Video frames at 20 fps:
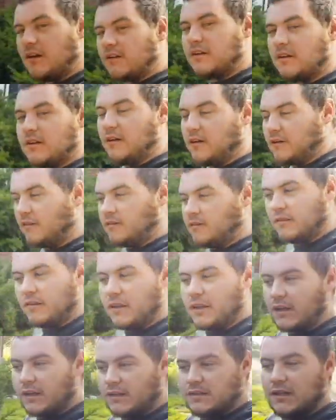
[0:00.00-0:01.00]
No,
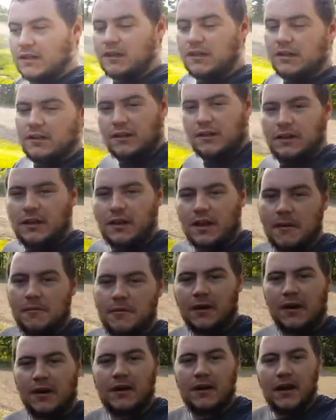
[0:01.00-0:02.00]
like I said, I
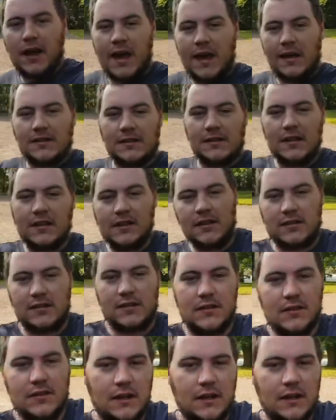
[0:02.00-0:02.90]
bought it as is.